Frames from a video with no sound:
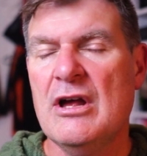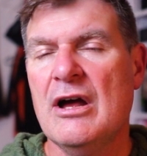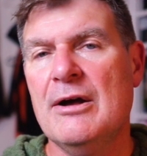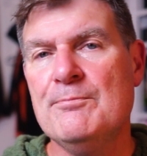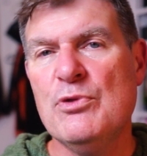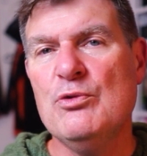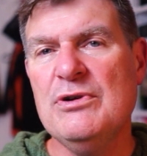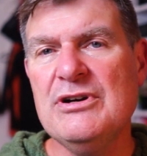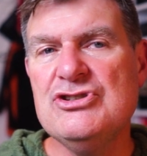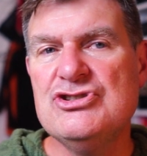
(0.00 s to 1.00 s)
The
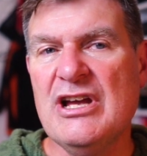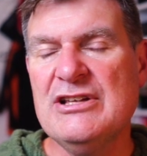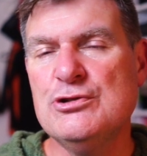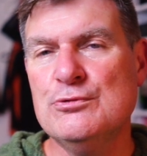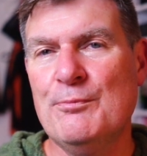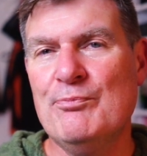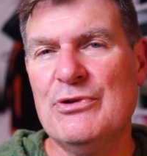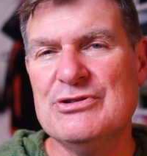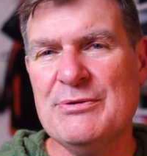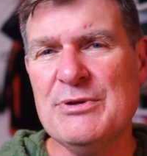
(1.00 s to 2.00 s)
really gentle,
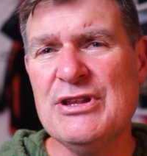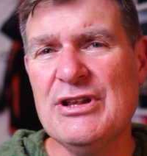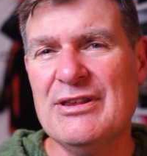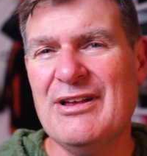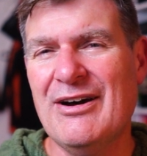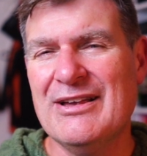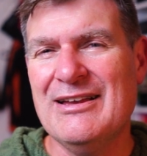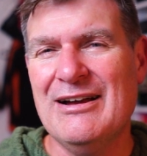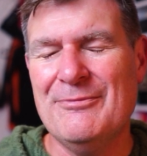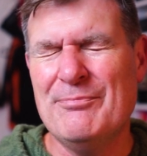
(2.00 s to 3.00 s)
something that I
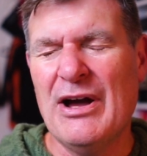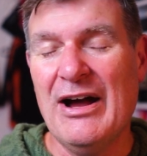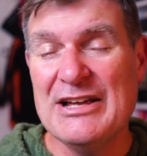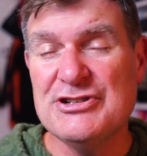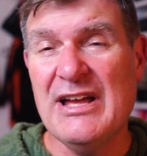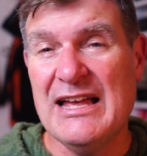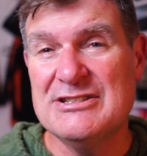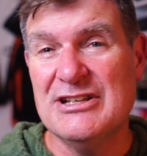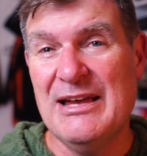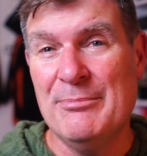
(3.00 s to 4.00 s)
actually had
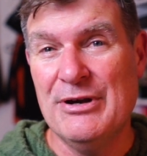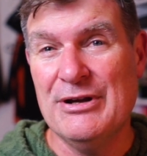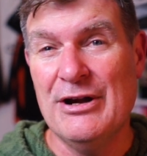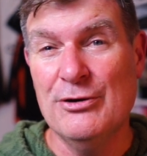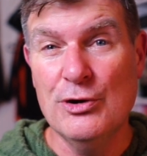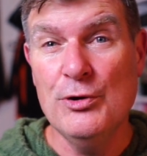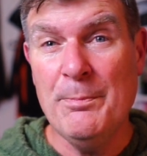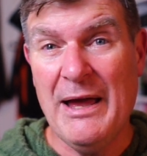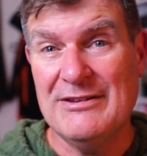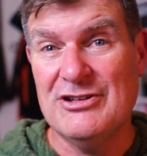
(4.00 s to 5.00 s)
to get a
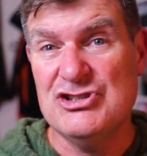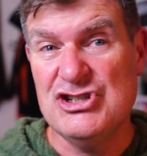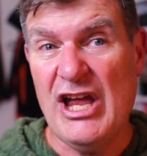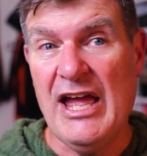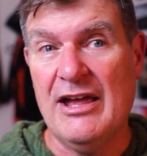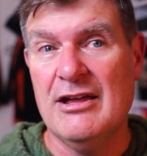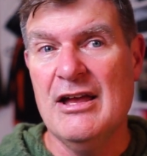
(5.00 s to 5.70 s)
loop out to check.